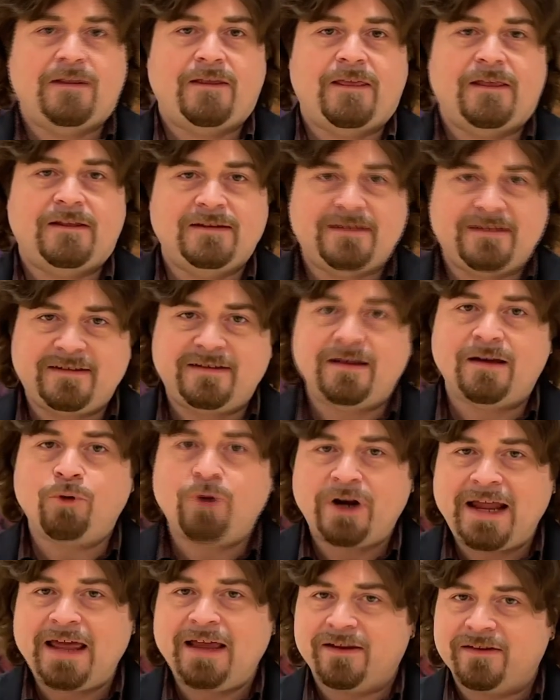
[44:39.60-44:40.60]
someone
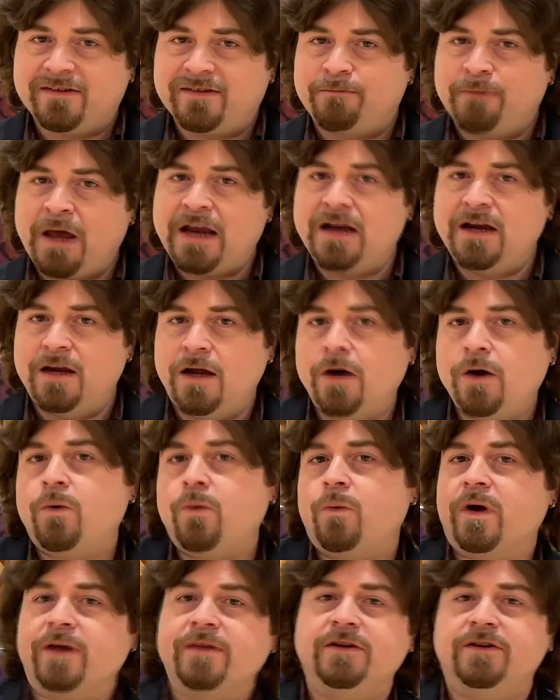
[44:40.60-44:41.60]
else might know
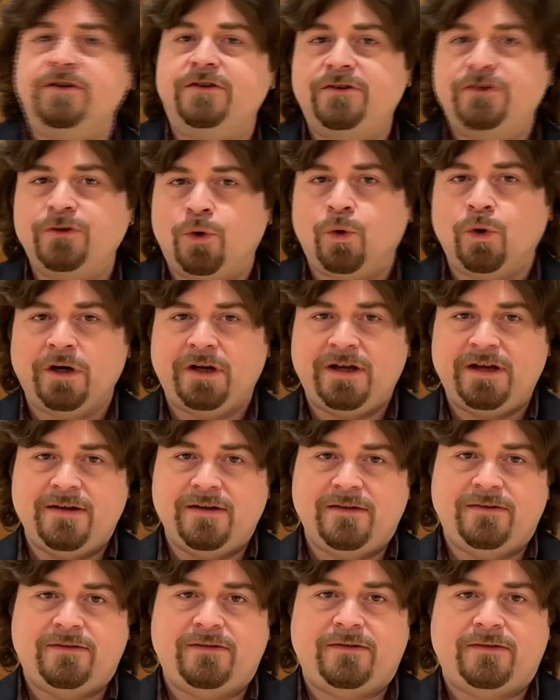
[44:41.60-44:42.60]
where the door
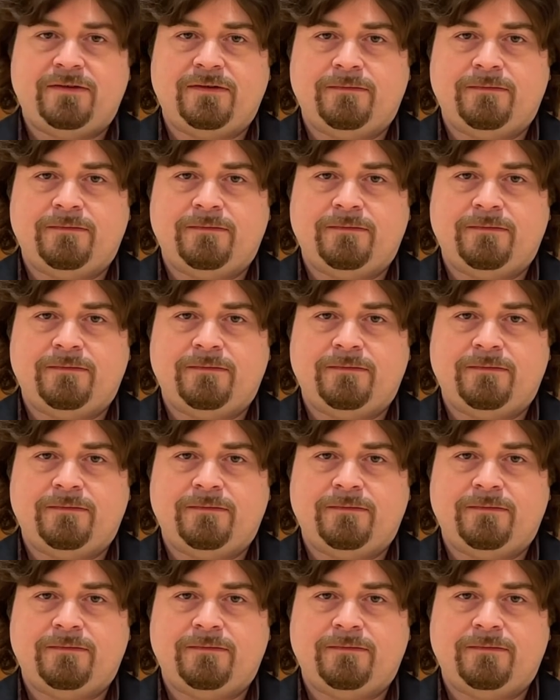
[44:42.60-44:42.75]
is.